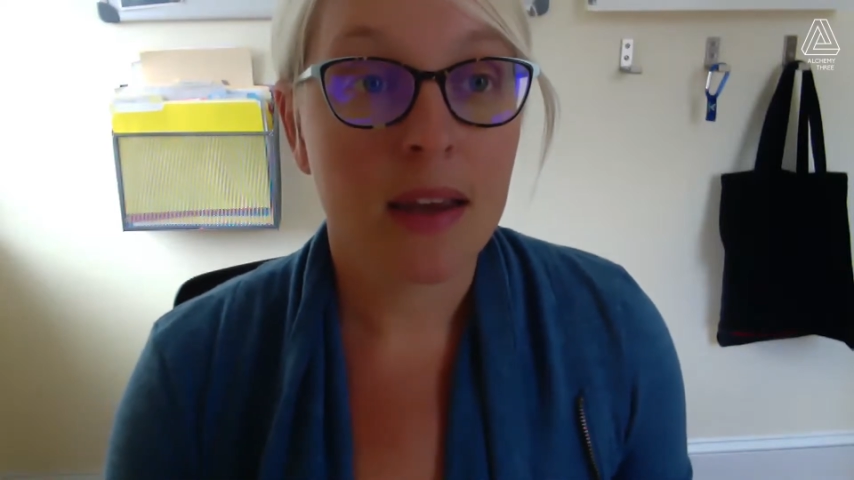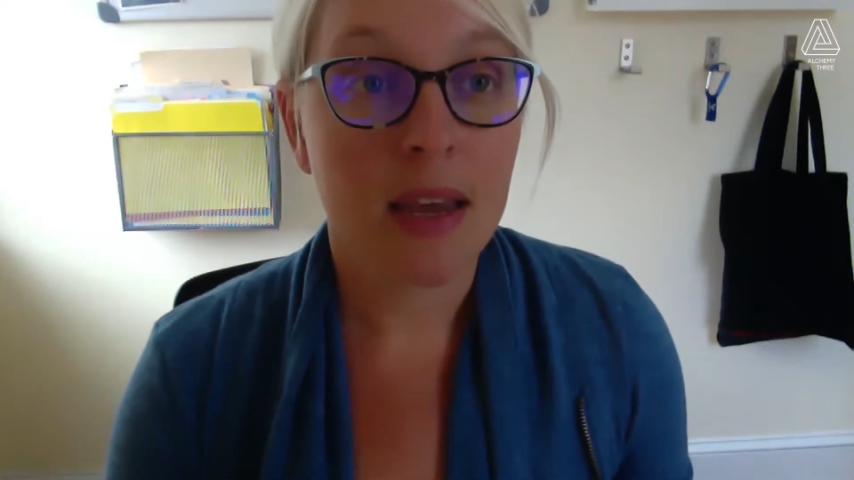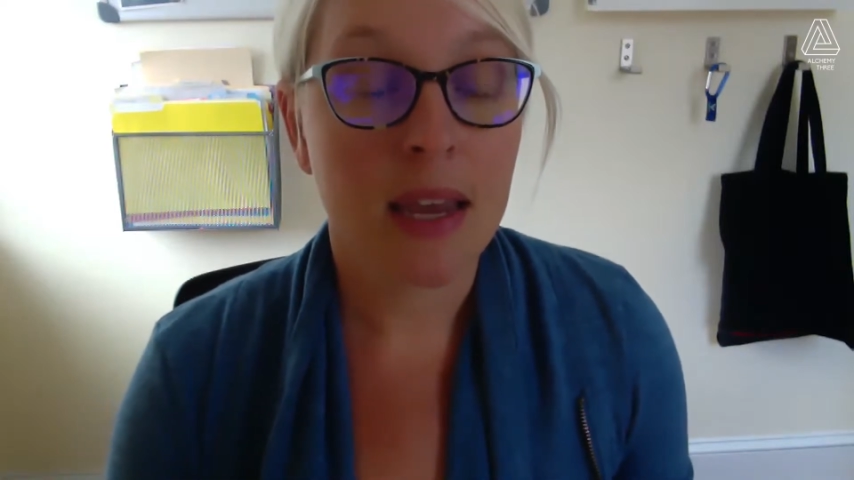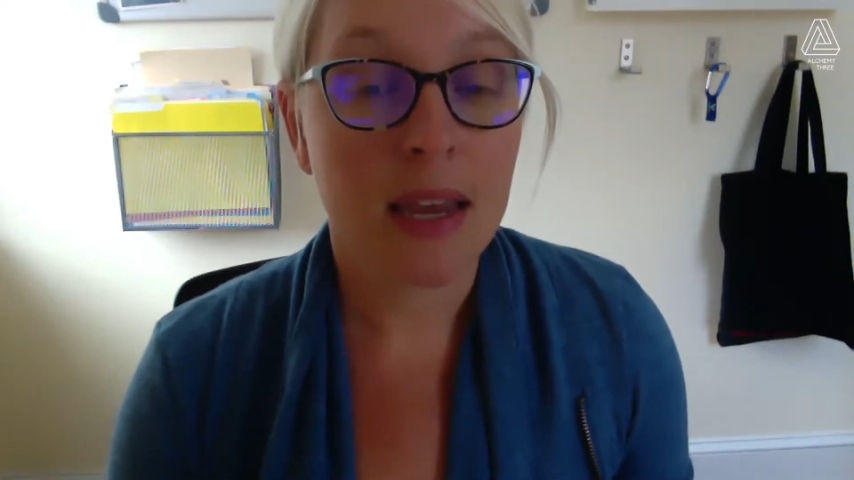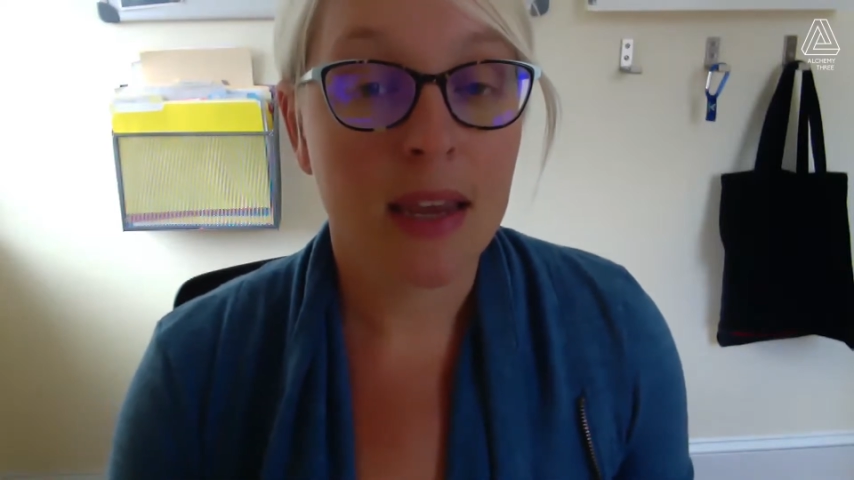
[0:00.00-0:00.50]

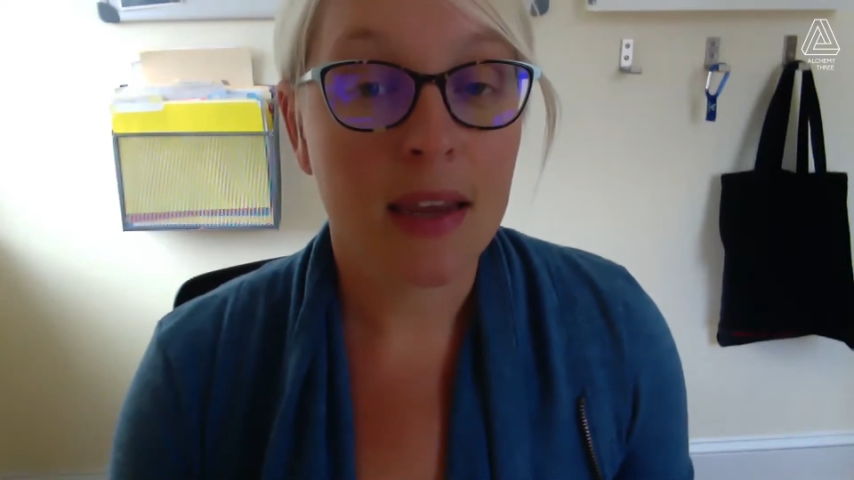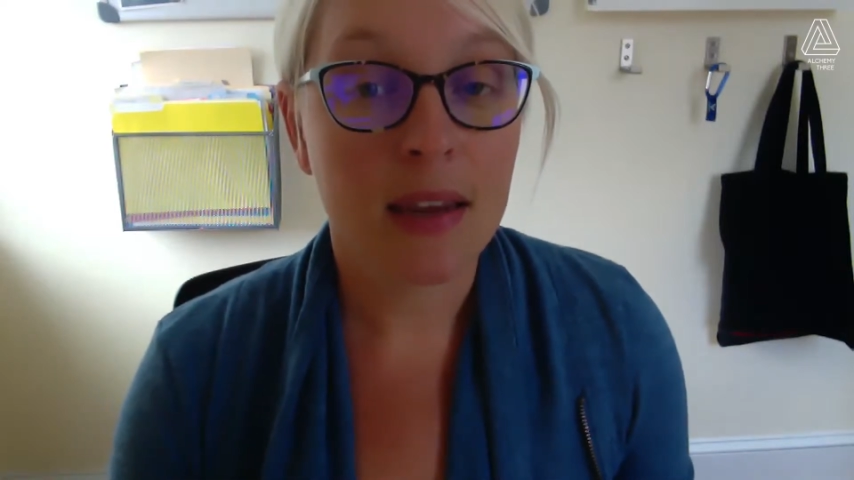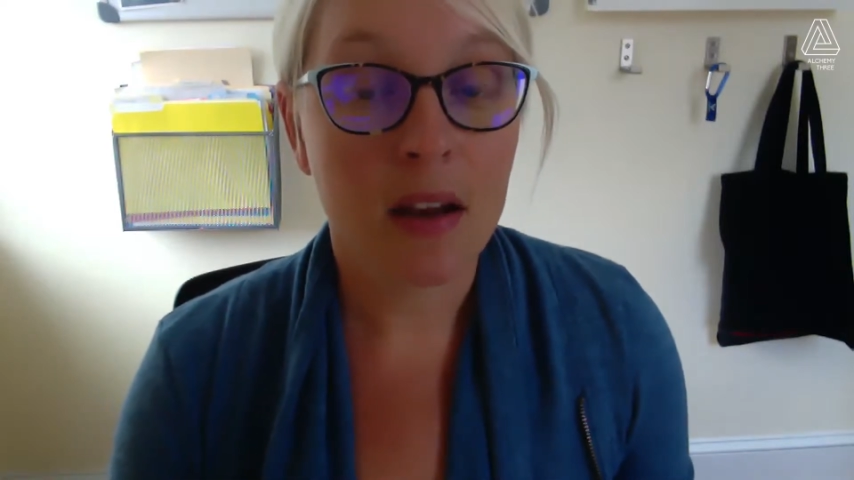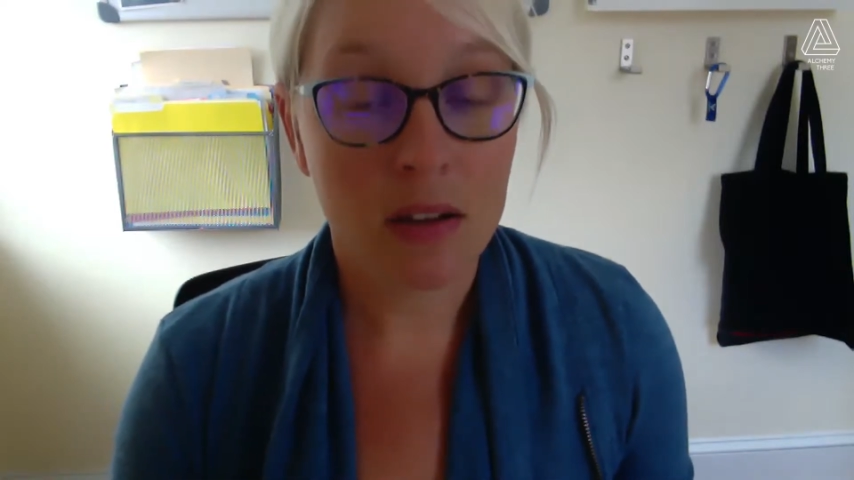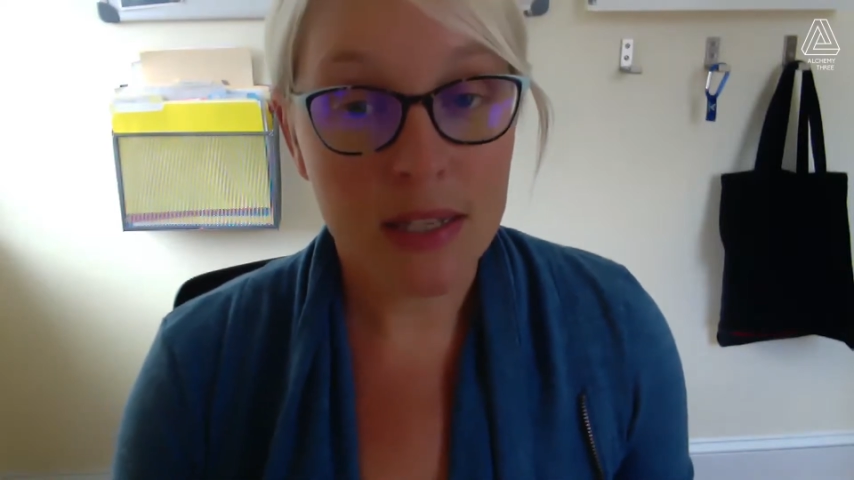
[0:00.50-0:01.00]
a
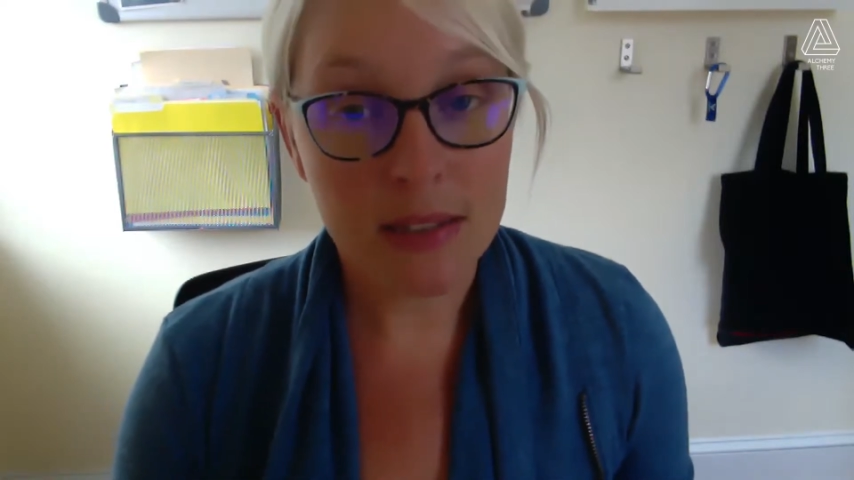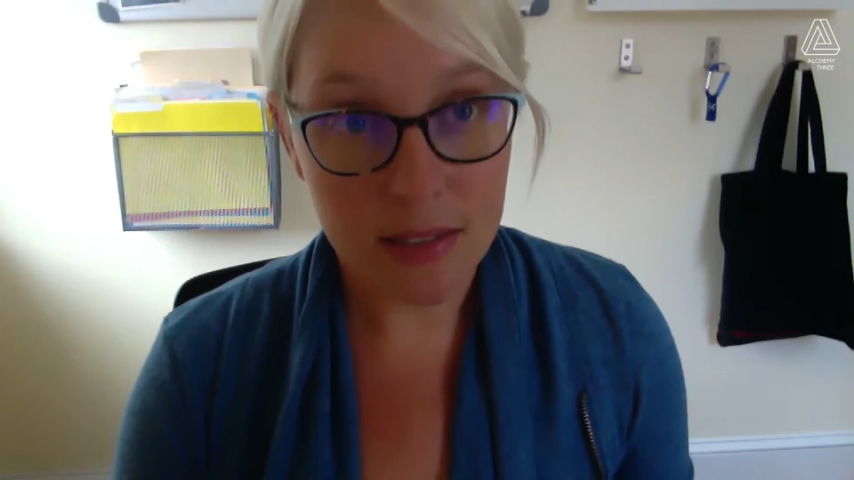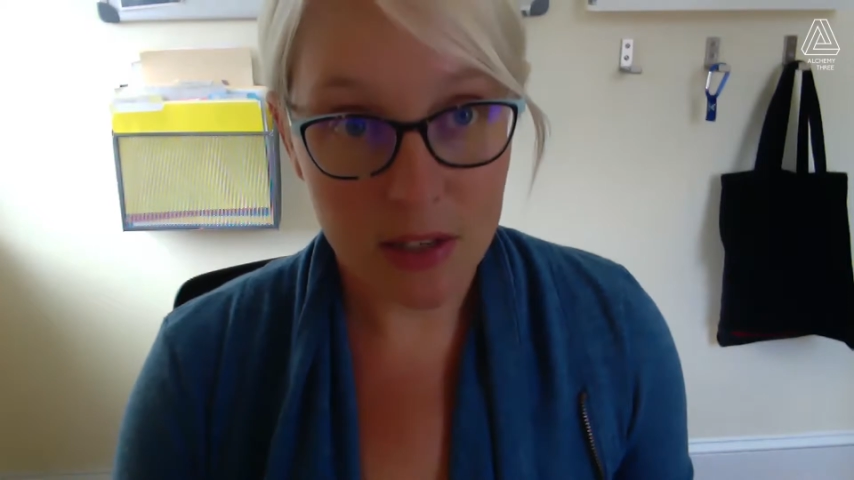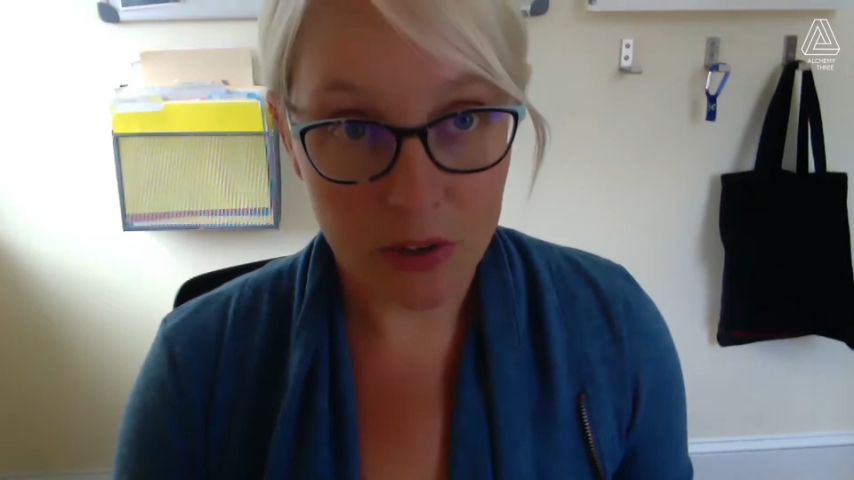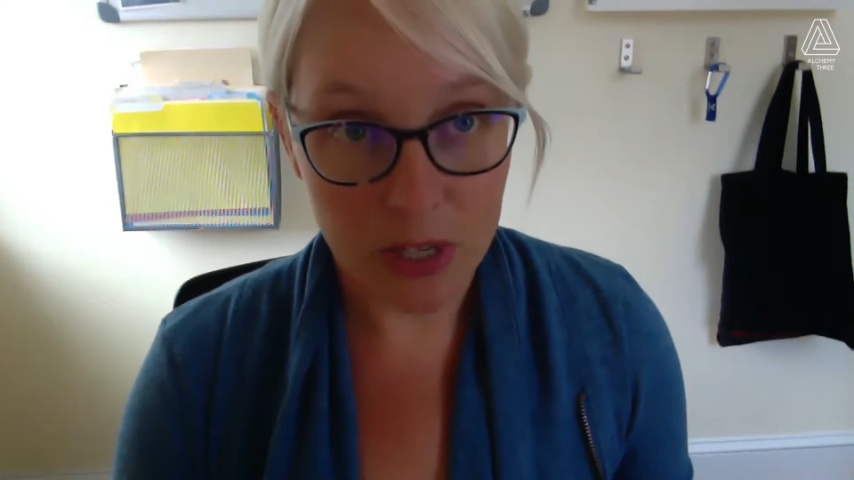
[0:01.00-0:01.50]
content
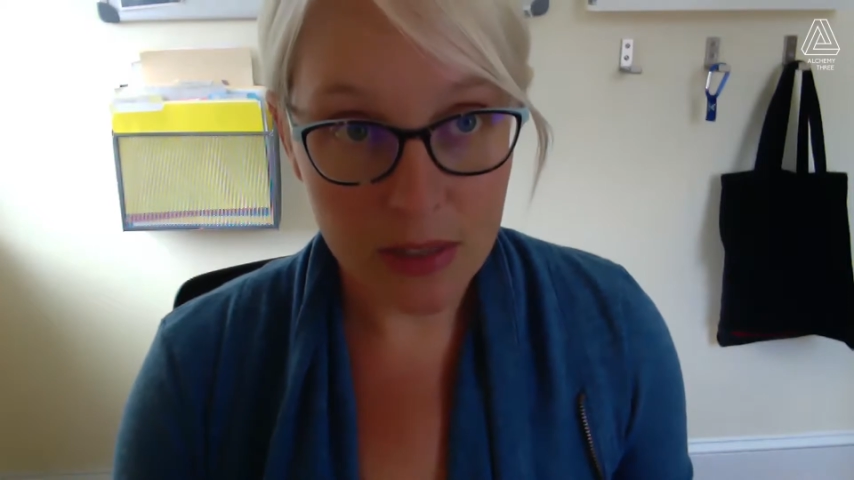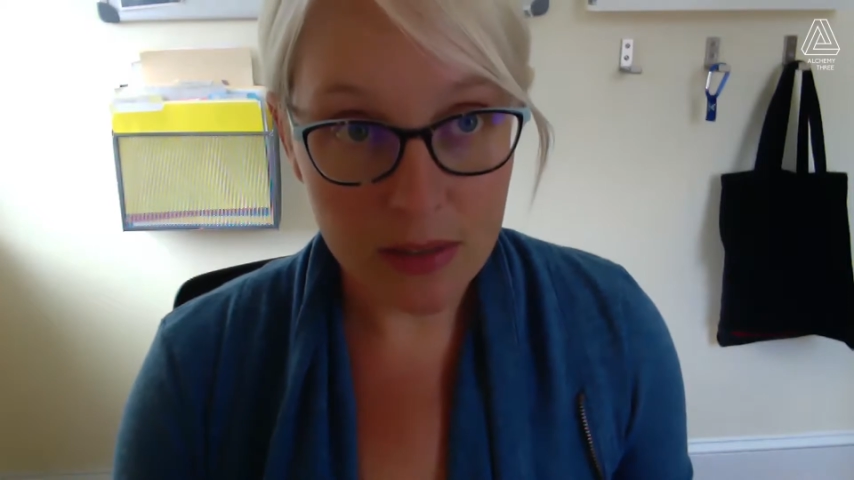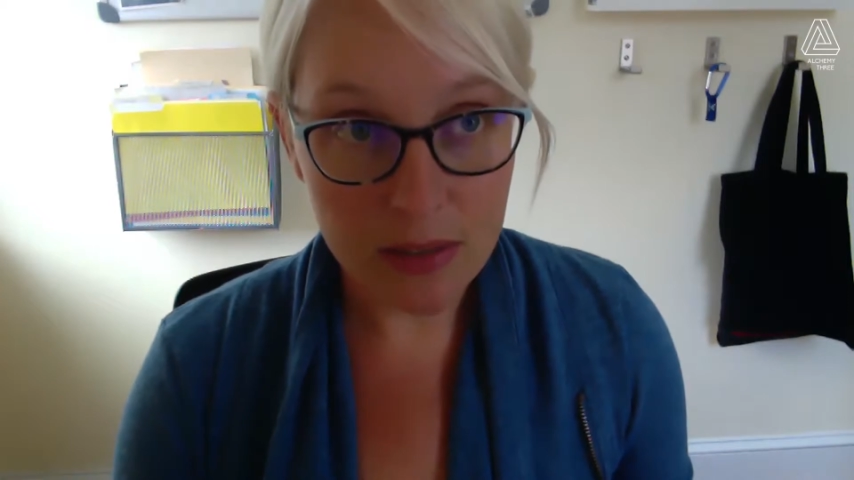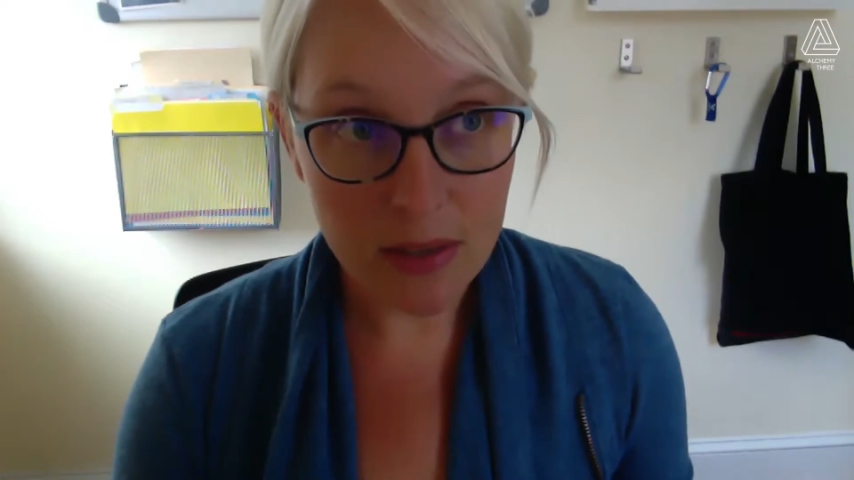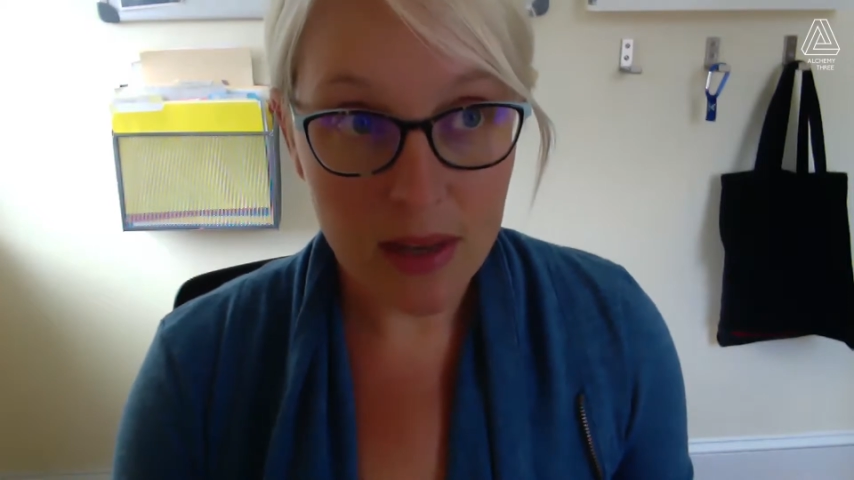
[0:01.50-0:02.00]

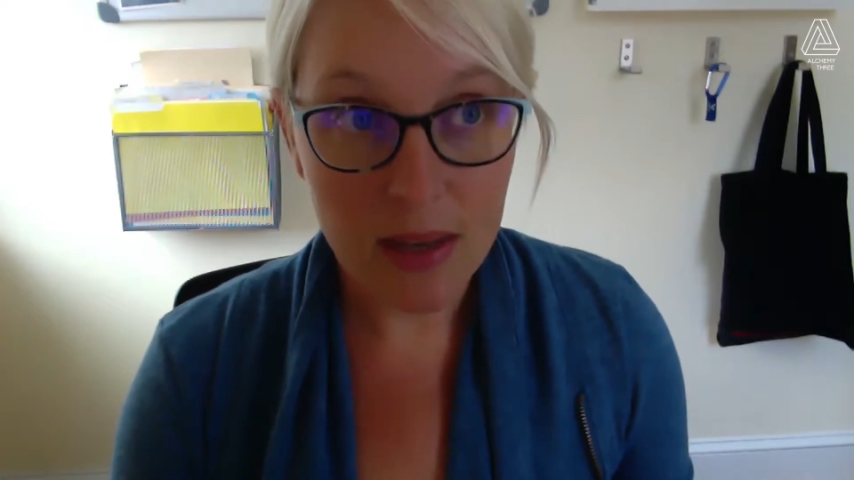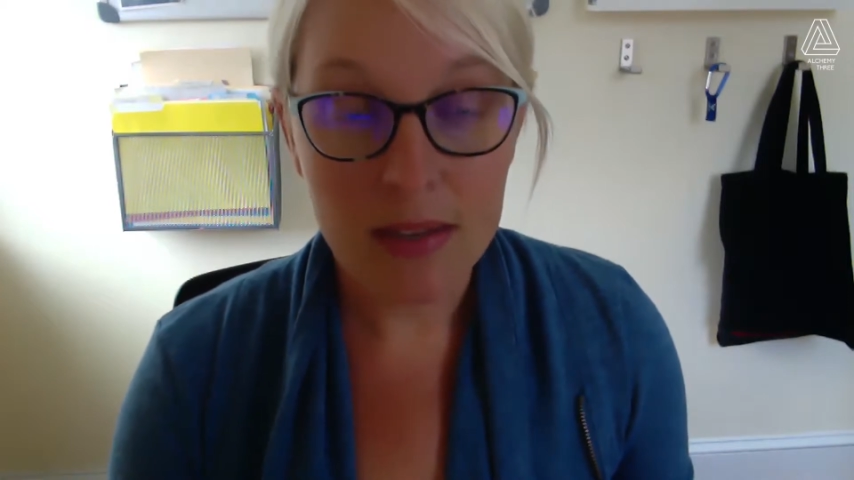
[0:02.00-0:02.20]
series